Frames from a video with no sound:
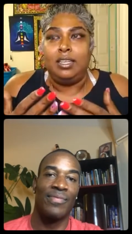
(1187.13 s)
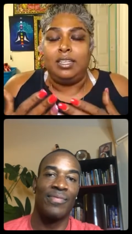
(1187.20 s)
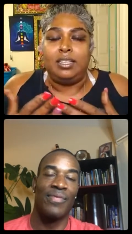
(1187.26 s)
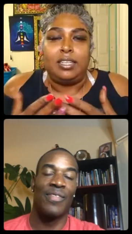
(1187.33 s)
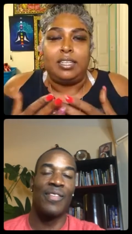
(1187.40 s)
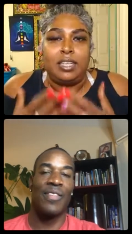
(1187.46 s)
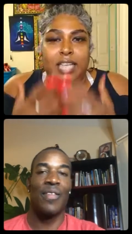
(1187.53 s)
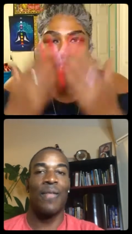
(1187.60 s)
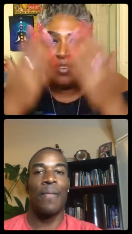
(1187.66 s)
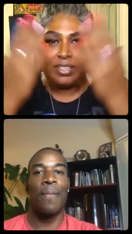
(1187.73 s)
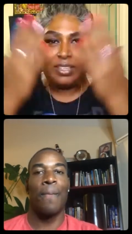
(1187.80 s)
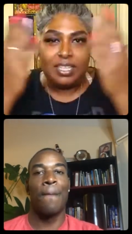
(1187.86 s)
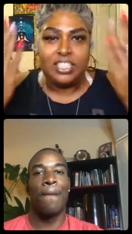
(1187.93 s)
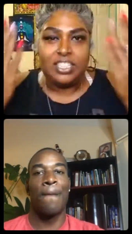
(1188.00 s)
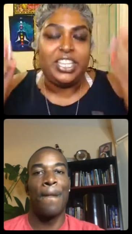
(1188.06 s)
Speaker 1: the
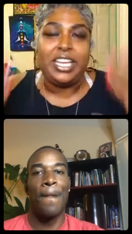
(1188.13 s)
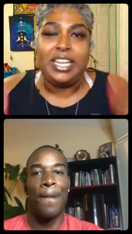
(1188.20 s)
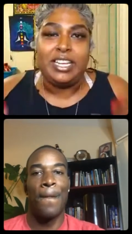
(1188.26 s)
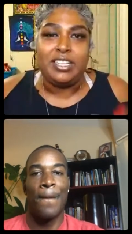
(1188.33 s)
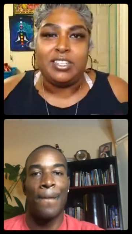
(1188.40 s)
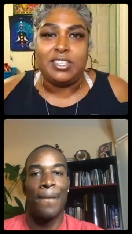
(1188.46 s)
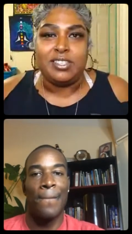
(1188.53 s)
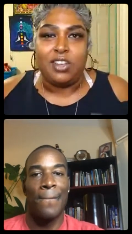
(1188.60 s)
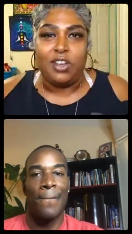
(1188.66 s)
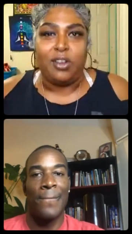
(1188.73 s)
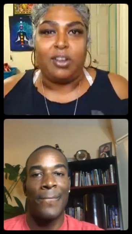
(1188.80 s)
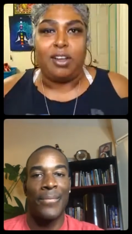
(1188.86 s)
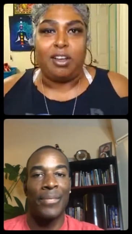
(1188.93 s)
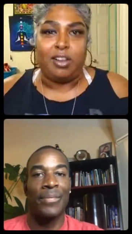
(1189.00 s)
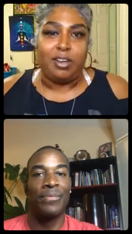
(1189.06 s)
everything changes
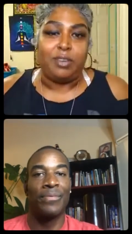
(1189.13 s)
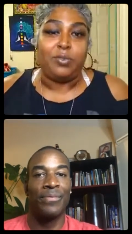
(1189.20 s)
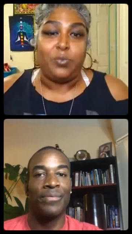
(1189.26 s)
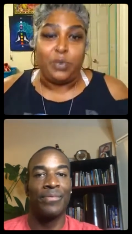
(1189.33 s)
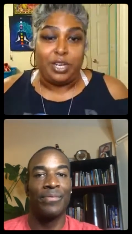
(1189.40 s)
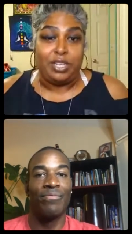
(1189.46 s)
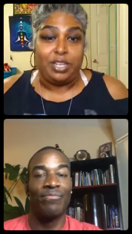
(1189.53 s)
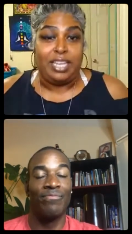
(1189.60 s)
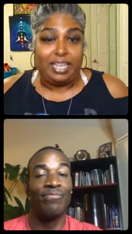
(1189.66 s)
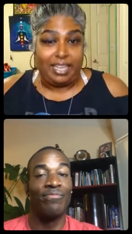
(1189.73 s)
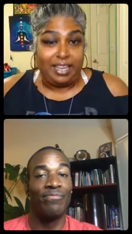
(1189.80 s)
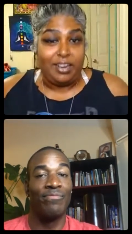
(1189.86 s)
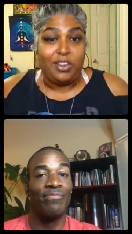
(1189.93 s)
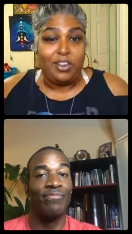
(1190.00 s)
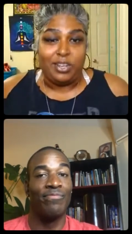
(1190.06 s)
on on when they
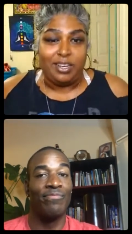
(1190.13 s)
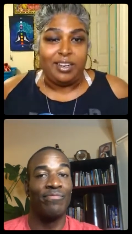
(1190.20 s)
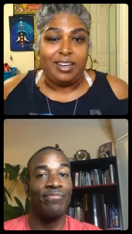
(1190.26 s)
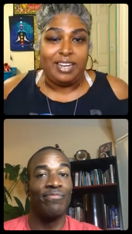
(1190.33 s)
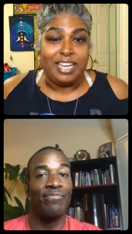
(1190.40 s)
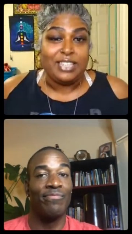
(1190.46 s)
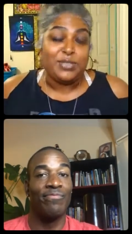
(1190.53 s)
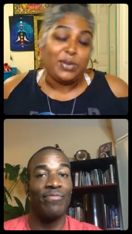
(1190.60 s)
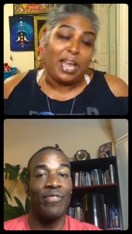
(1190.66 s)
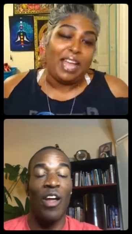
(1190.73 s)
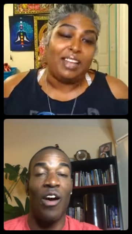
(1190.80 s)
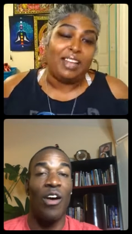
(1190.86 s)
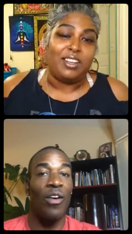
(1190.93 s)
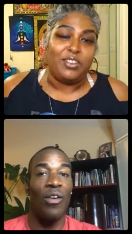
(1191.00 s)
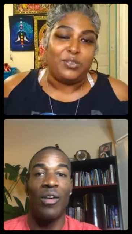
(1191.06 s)
get on there. That's what
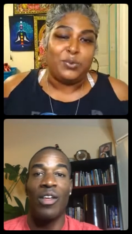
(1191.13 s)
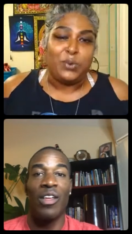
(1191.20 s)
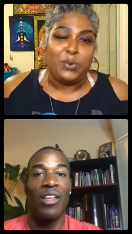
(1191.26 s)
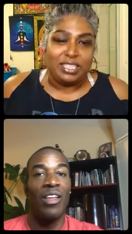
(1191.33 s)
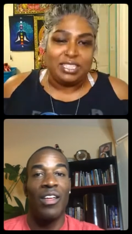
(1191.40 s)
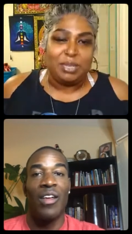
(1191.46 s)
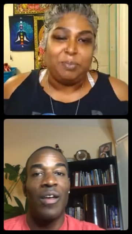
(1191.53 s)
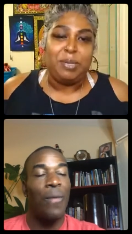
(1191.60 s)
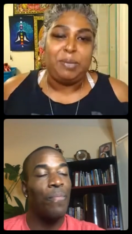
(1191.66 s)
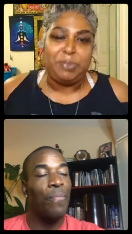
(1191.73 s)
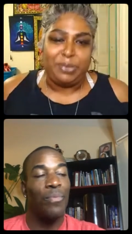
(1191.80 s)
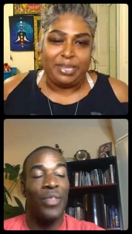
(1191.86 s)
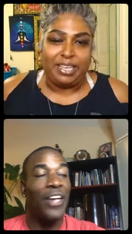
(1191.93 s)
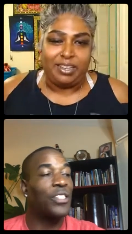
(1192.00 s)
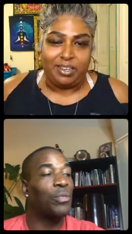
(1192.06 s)
I oh, love watching
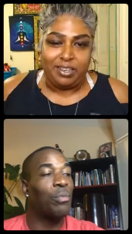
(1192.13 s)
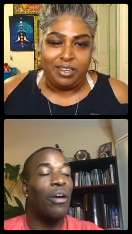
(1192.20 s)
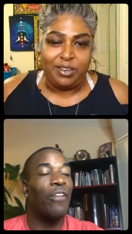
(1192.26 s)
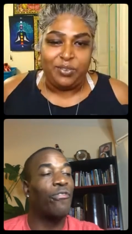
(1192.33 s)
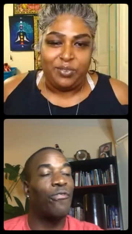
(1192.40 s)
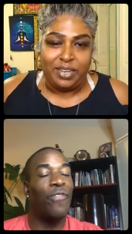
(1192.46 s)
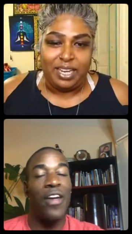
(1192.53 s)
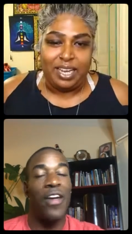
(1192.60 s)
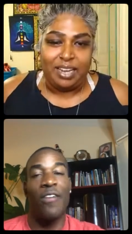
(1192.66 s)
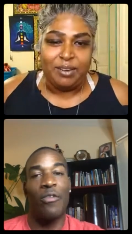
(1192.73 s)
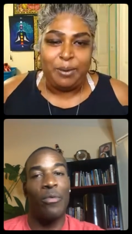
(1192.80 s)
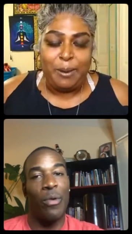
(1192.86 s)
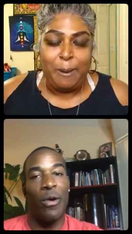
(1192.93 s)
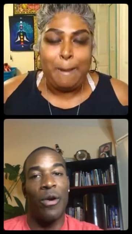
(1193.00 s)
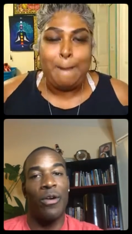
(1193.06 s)
people. that's my
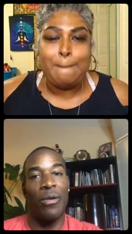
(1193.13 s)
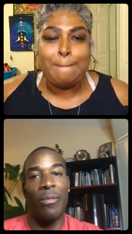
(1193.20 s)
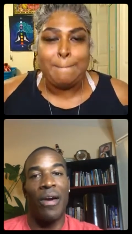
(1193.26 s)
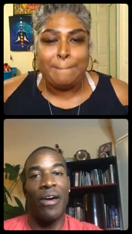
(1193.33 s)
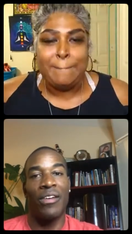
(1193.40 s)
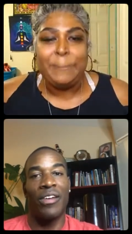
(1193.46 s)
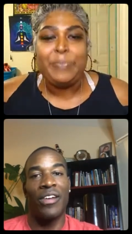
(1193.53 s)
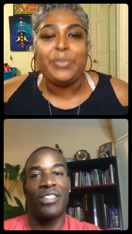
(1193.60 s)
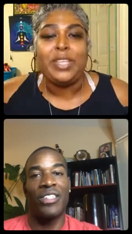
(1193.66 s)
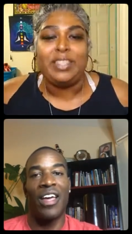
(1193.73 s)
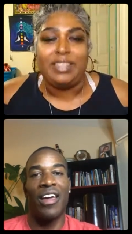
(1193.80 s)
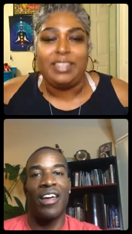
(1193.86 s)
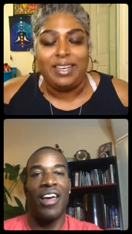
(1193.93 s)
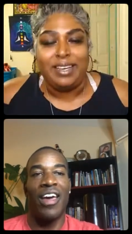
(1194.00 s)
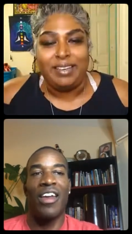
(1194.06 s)
Speaker 2: favorite part about it
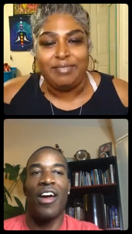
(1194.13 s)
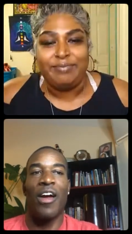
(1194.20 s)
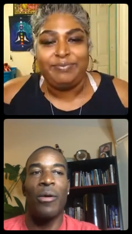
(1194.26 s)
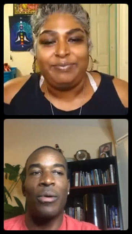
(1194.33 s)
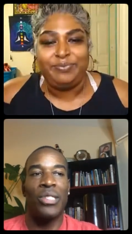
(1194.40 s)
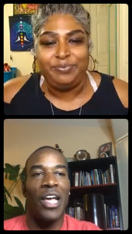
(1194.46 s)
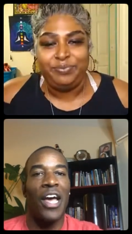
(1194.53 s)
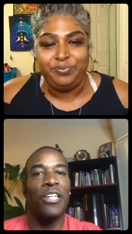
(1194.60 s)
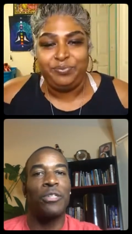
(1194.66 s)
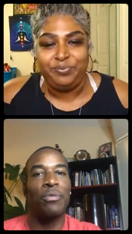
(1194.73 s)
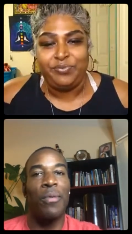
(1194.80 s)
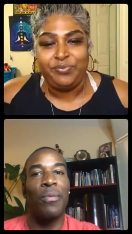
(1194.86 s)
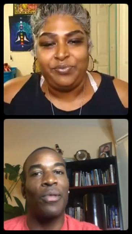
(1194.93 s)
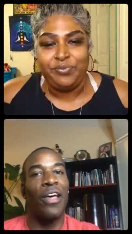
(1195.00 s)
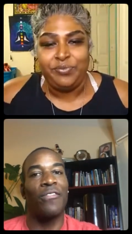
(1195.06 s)
is I yeah. and I always
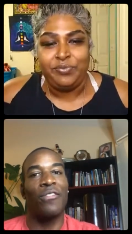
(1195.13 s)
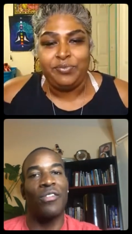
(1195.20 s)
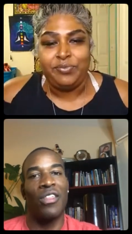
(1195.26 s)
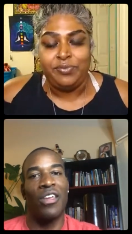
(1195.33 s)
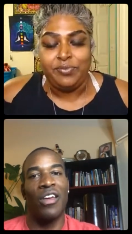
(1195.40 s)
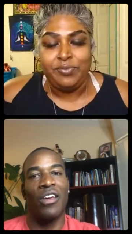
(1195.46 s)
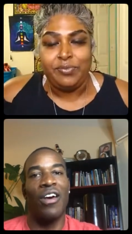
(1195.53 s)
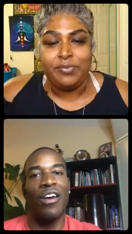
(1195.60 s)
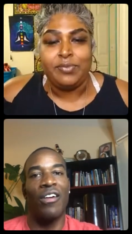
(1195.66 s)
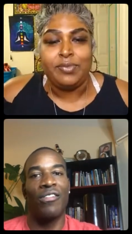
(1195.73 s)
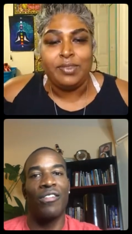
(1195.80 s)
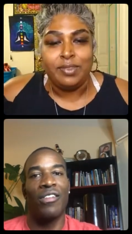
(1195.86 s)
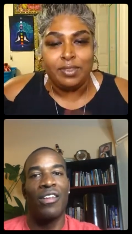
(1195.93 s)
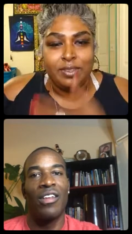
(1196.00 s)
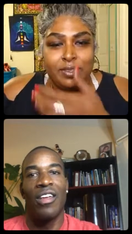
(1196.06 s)
ask people after they get
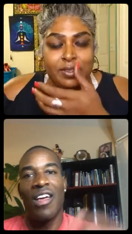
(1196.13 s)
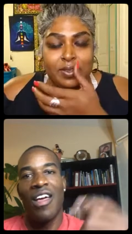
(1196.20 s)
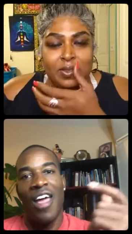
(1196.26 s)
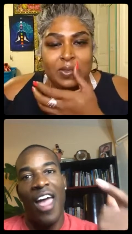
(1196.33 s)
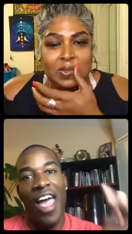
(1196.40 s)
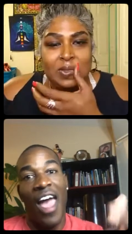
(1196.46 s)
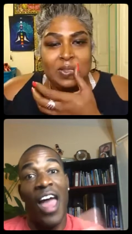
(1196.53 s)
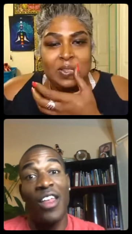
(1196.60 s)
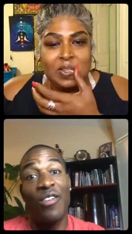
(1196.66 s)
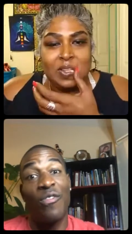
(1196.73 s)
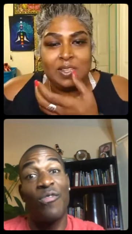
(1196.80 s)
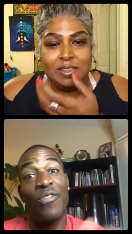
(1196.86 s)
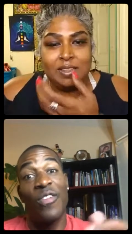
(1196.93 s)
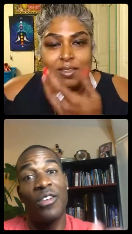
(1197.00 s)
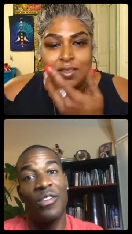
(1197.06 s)
off, how do
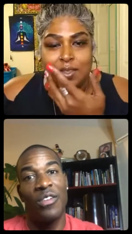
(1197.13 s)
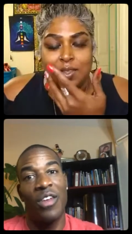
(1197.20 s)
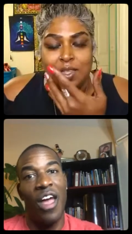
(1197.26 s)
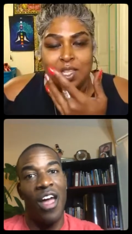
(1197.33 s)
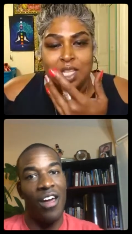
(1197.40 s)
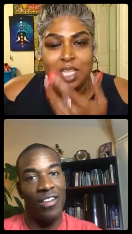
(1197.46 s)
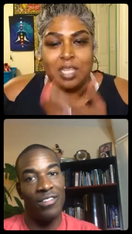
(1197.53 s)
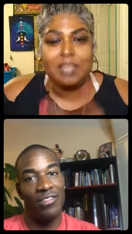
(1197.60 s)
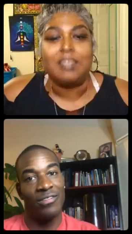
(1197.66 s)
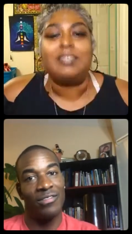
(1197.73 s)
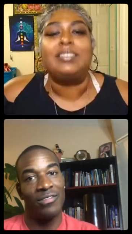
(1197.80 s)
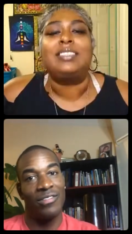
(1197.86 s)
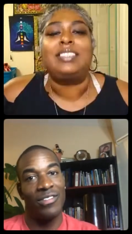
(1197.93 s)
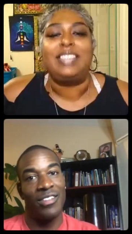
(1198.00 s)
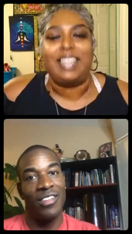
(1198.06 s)
you feel now?
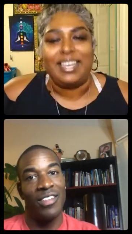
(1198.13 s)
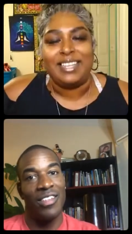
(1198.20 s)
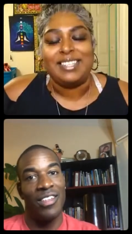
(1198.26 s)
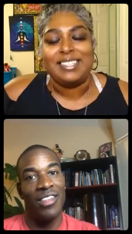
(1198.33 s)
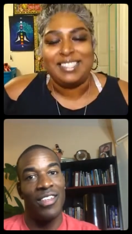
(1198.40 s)
Yes.